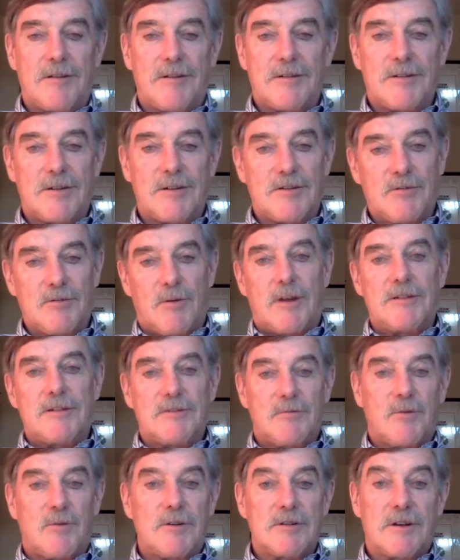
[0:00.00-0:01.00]
a
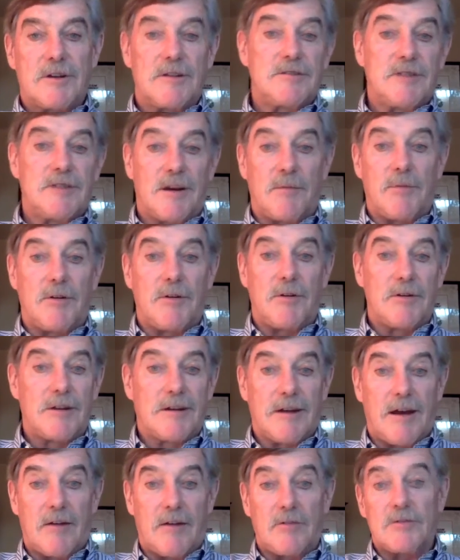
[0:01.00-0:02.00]
situation where he's going to shut a building
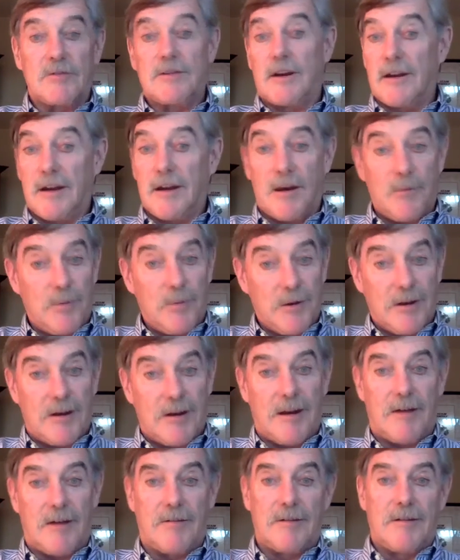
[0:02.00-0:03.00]
down or shut a company
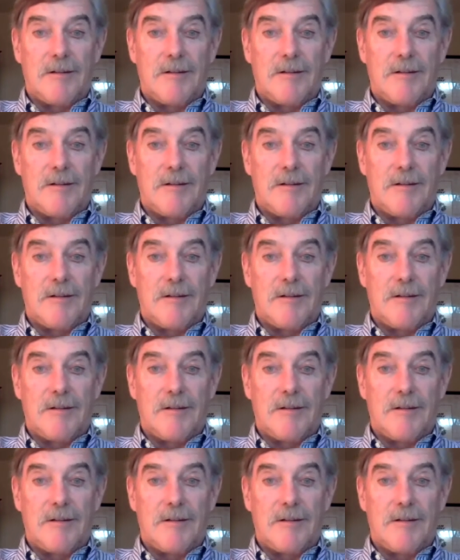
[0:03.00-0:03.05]
down.